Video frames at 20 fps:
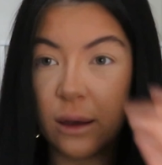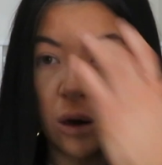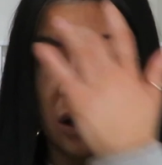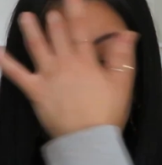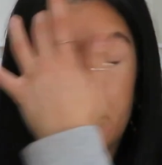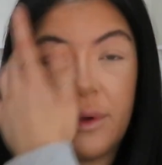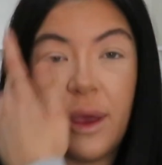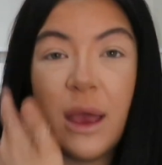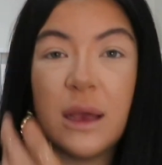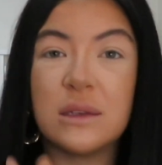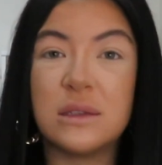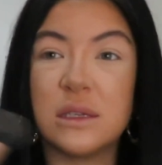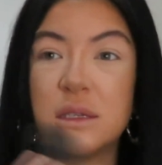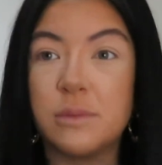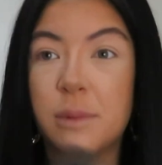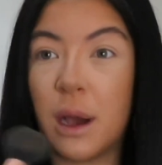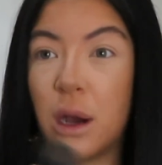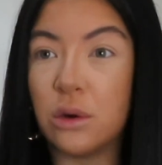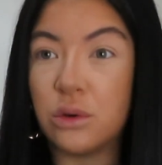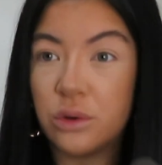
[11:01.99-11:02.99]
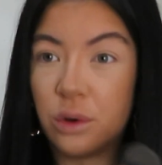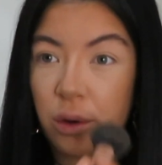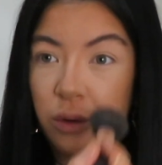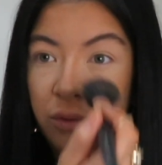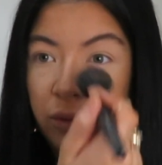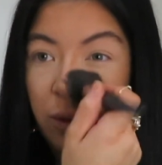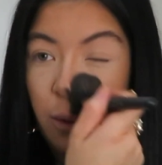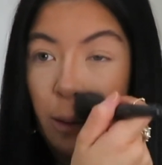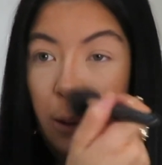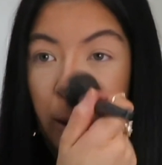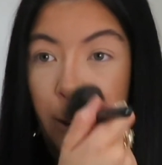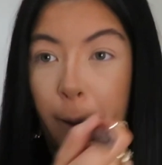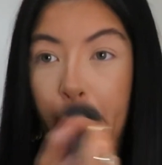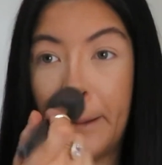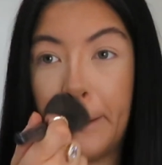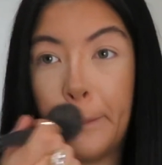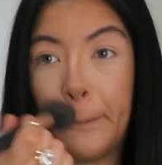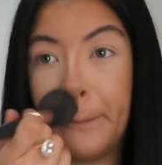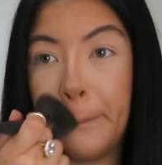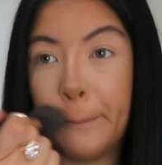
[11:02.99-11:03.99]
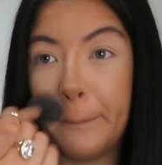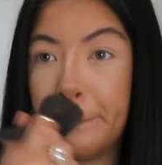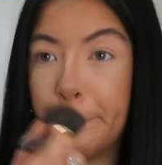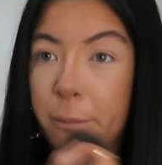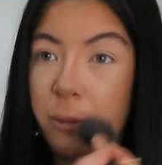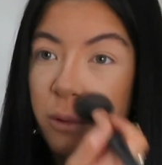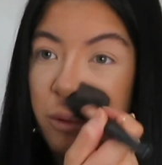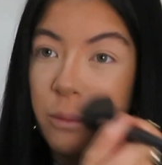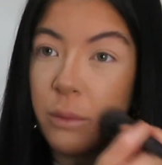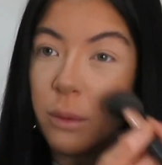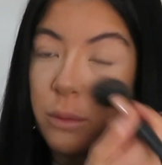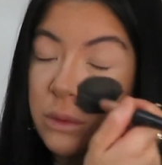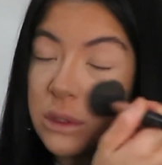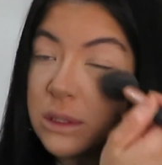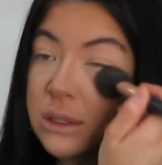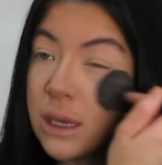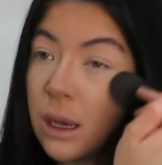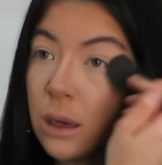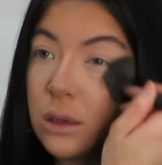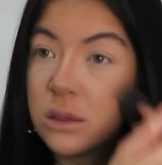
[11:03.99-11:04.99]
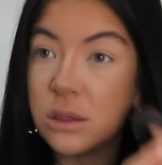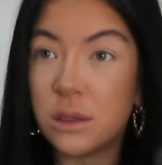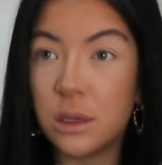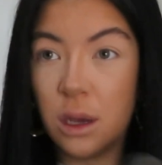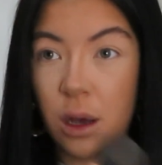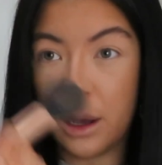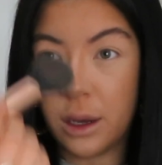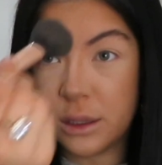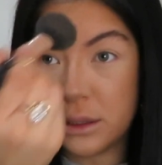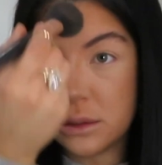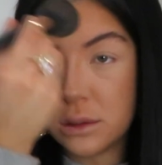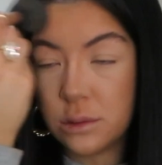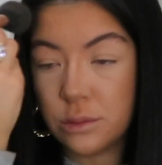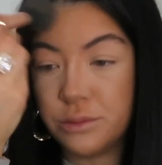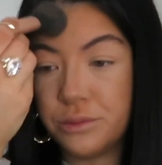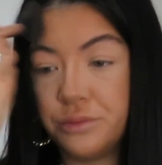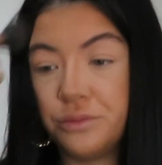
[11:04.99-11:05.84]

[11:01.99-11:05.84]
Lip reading: kind of excess powder off from when we set under the eyes.